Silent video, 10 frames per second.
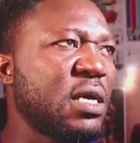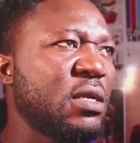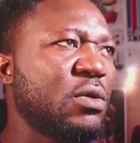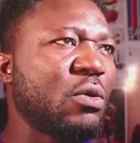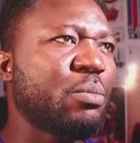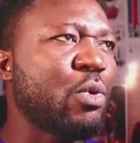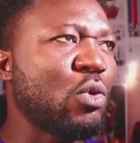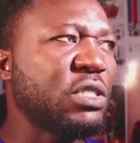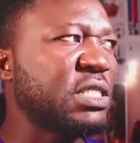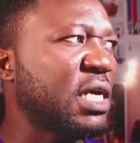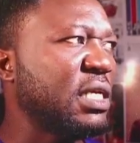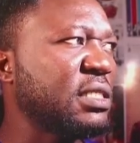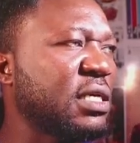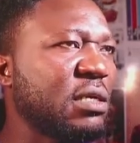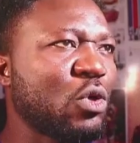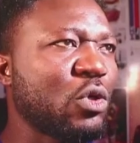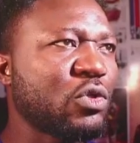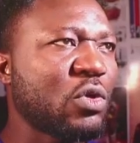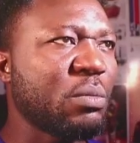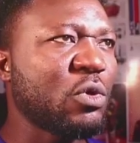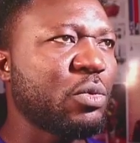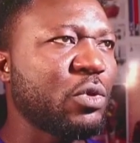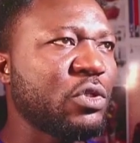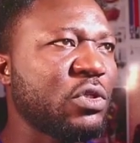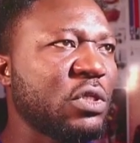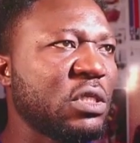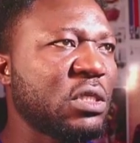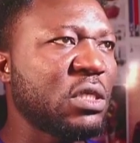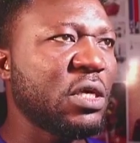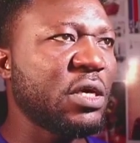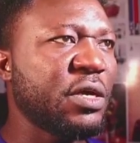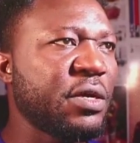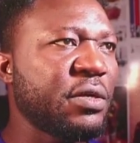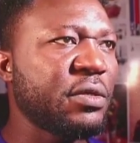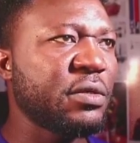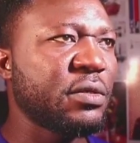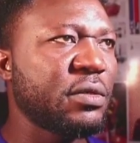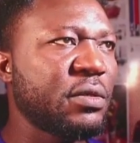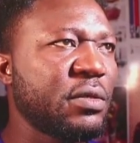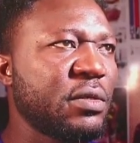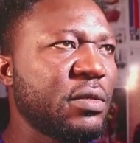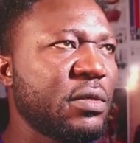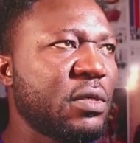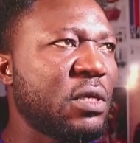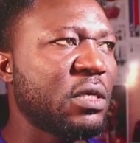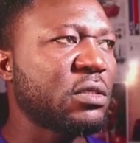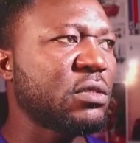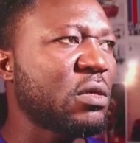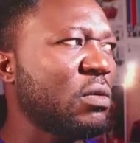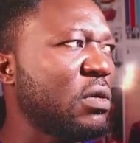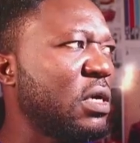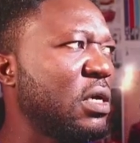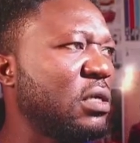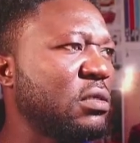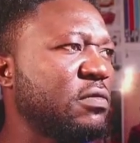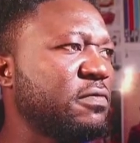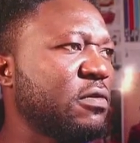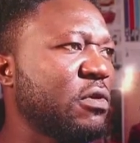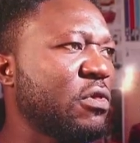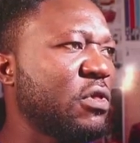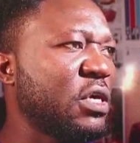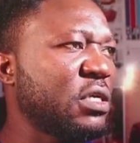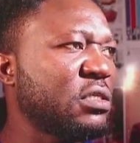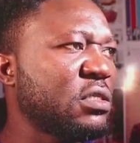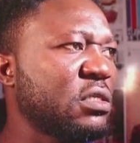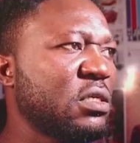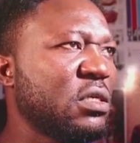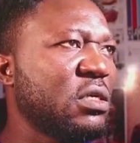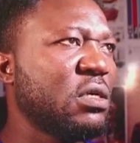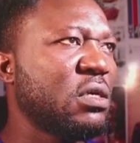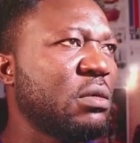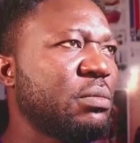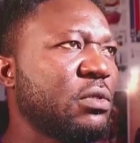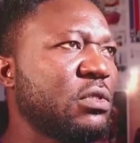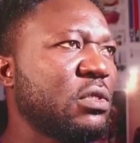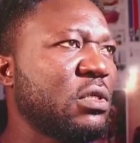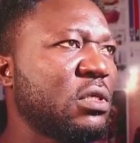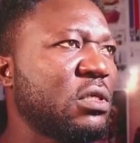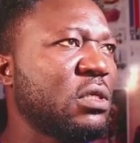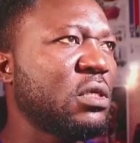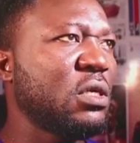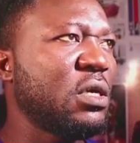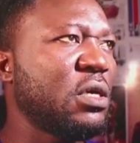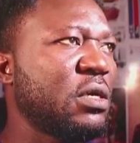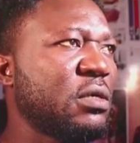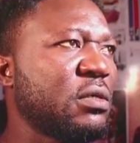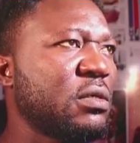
not bold italics anymore. So I'm going to position this here like so, and for this I'll position it here